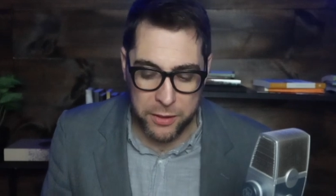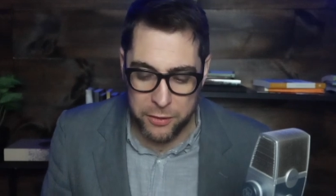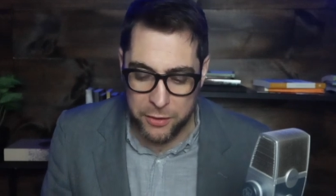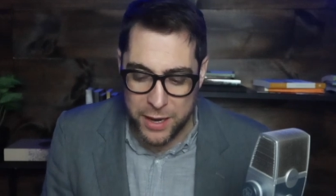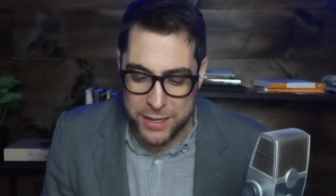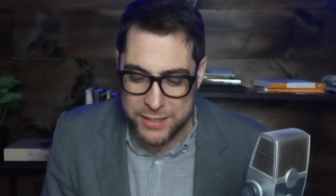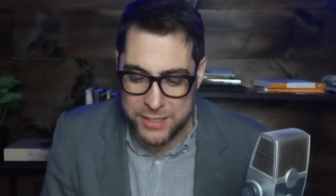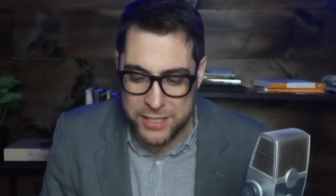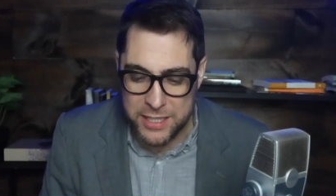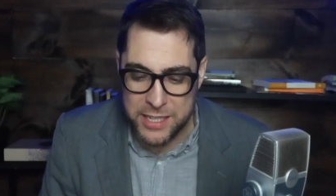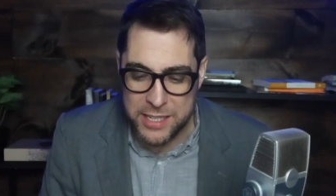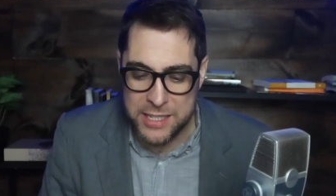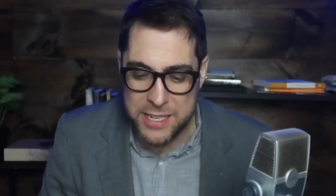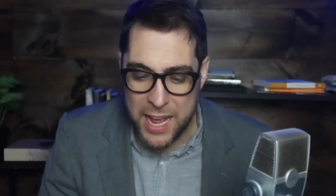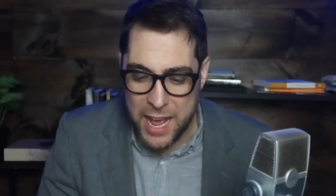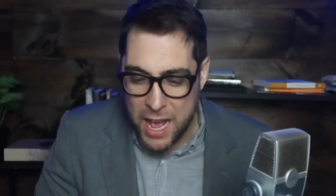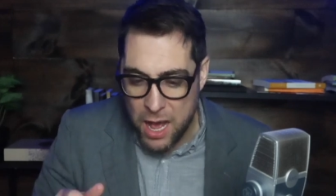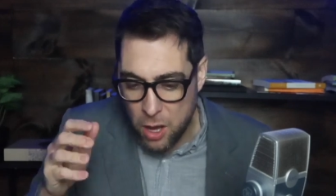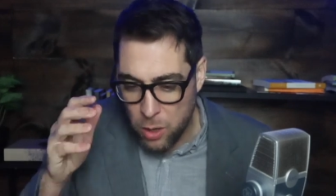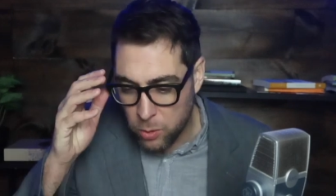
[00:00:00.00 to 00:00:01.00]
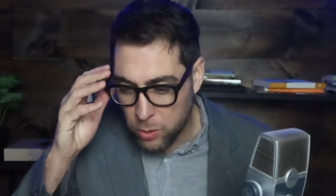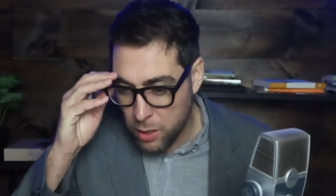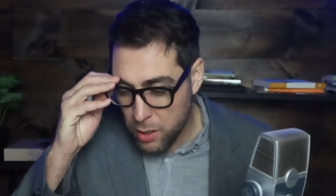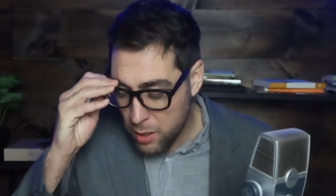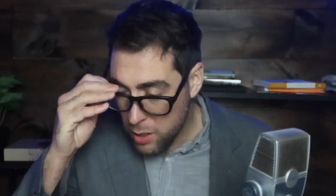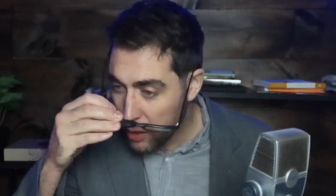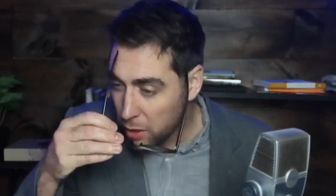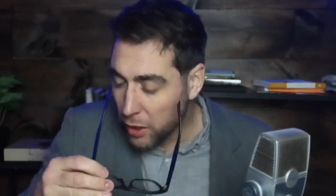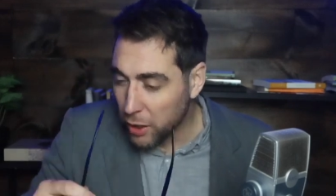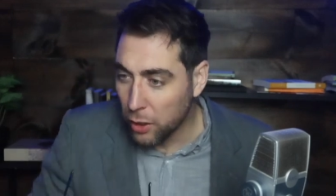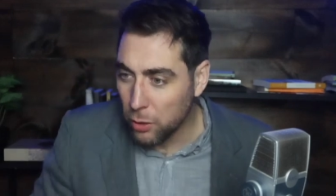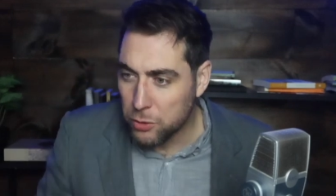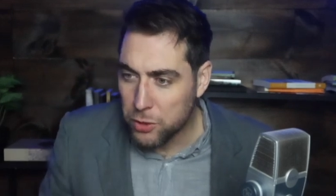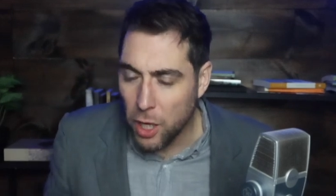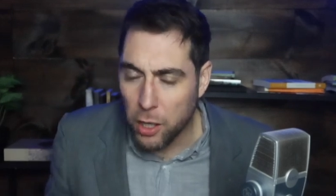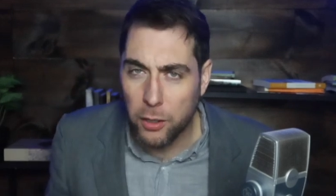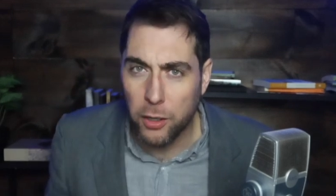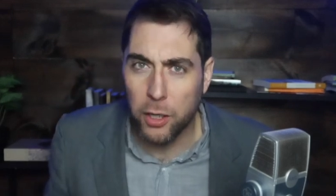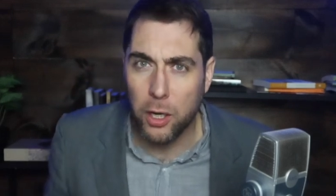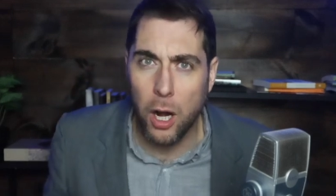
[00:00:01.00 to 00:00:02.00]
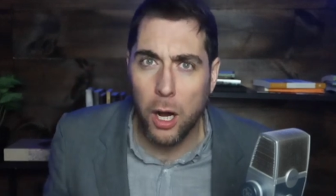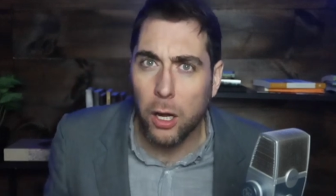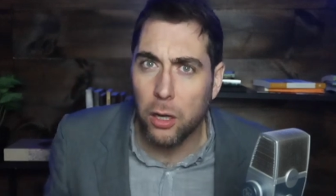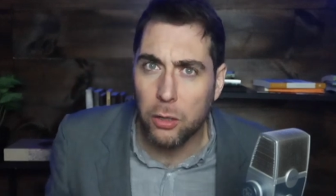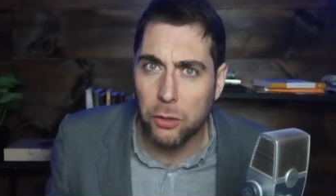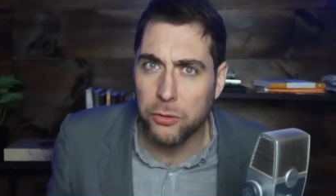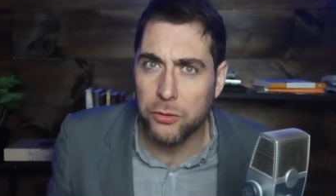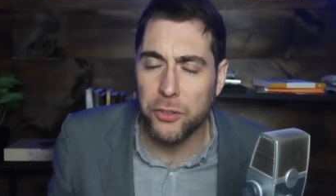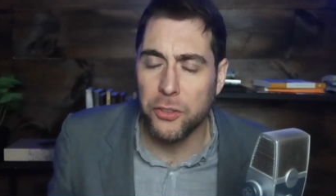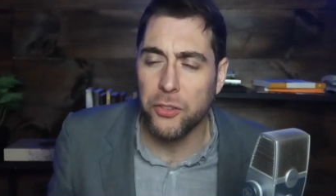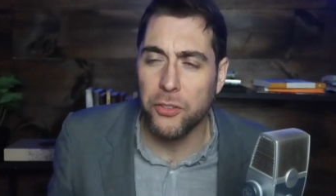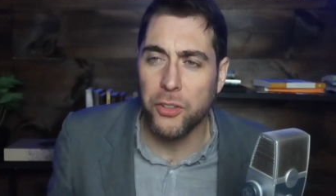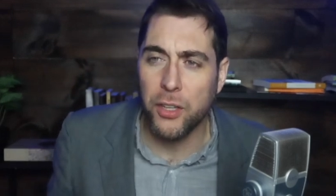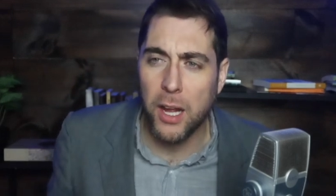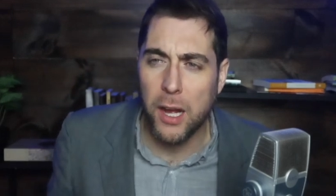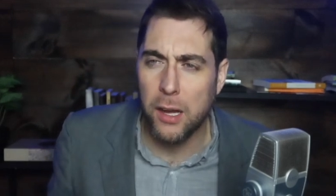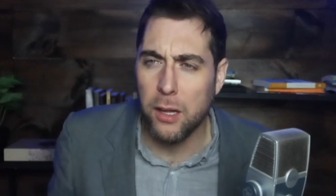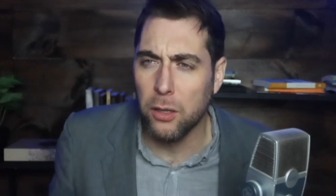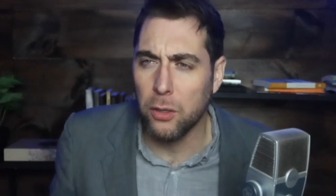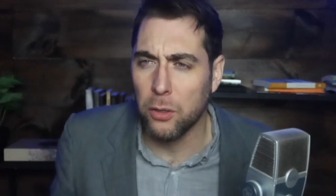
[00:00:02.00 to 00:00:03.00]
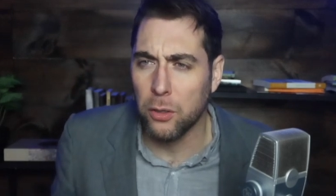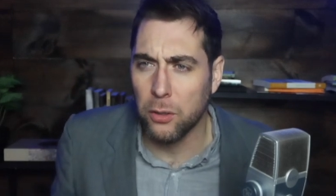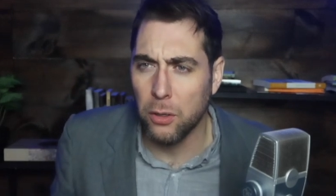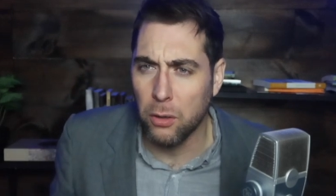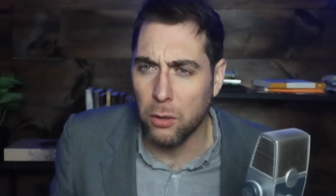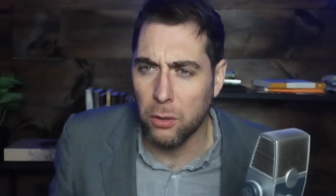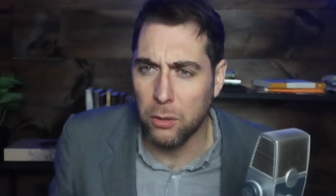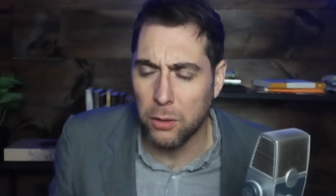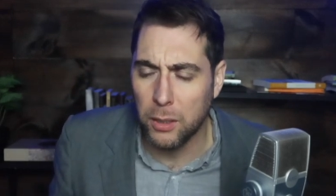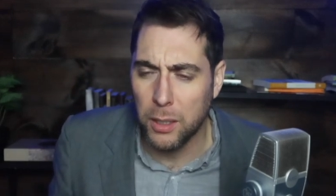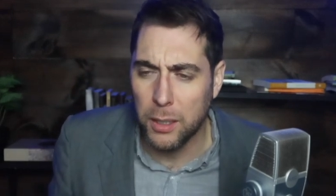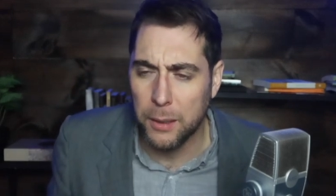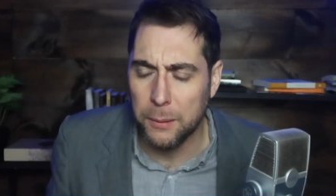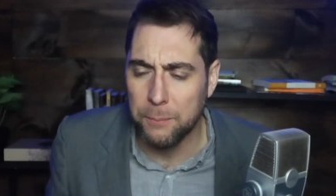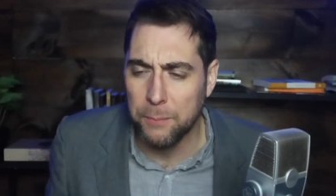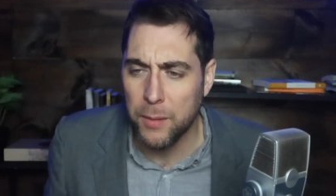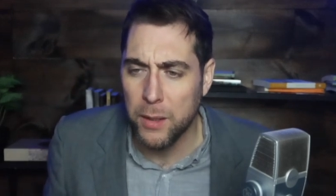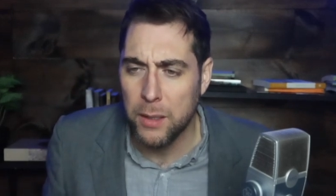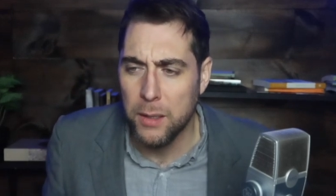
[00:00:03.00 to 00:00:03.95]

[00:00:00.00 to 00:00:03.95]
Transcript: They're not sitting down, you know, Tucker Carlson style or, or uh,